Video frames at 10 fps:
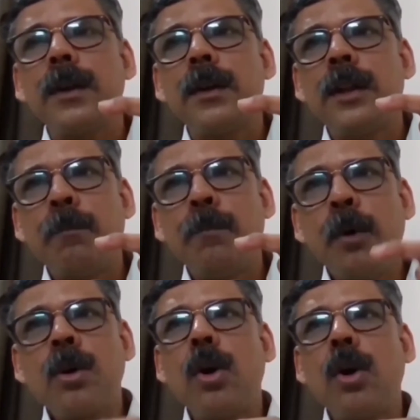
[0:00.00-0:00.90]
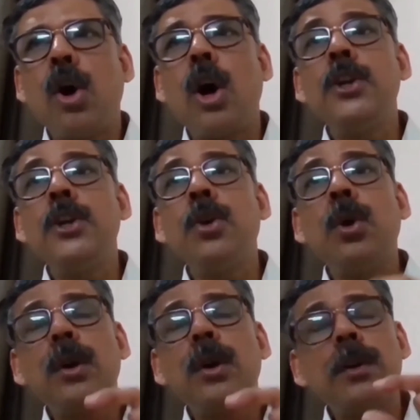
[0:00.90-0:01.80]
the book on
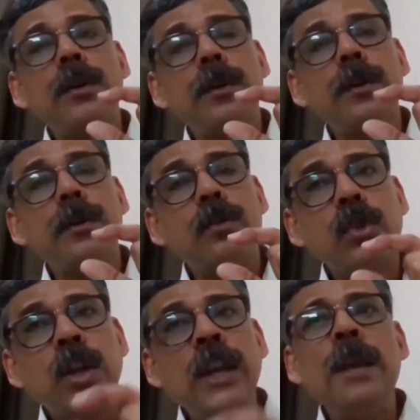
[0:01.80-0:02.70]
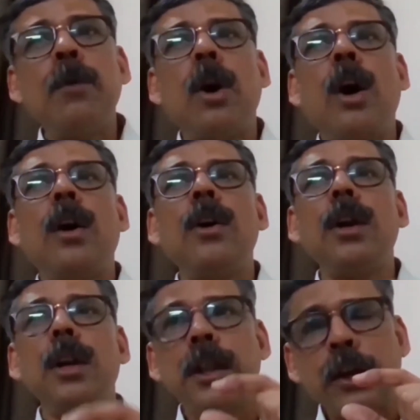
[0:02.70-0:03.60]
your theme
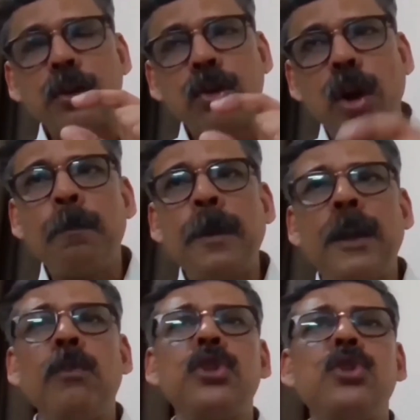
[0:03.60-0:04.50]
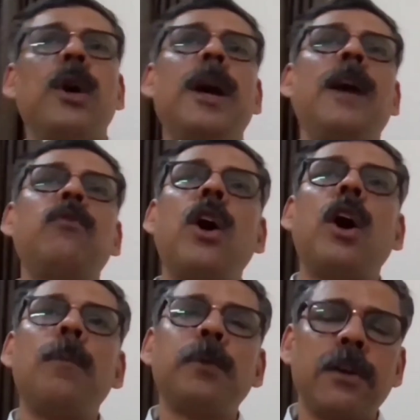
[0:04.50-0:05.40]
or the topic which you have
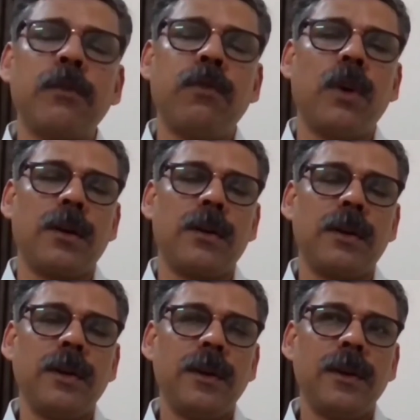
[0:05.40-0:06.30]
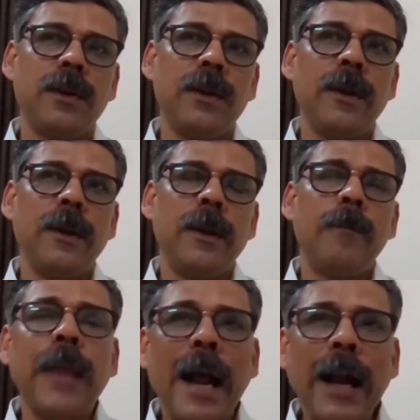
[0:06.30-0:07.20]
opted for.
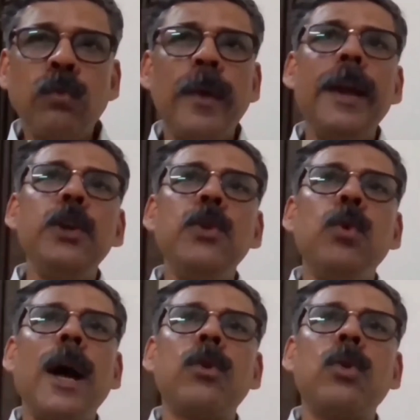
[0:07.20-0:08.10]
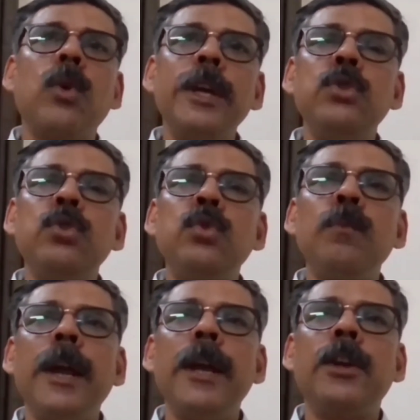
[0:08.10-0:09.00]
That way you are going to
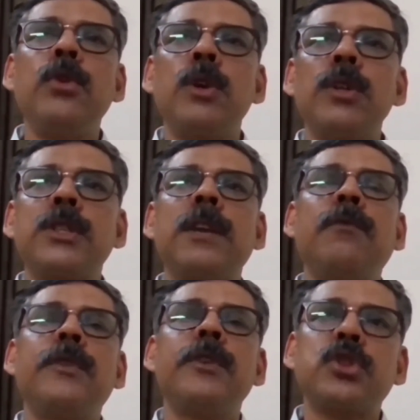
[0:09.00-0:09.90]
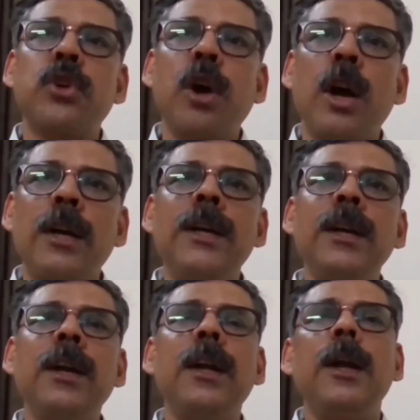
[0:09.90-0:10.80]
make yourself
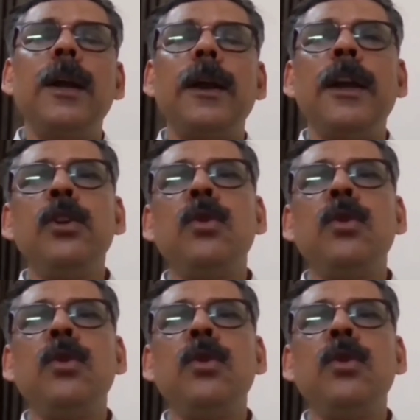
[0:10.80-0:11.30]
stronger in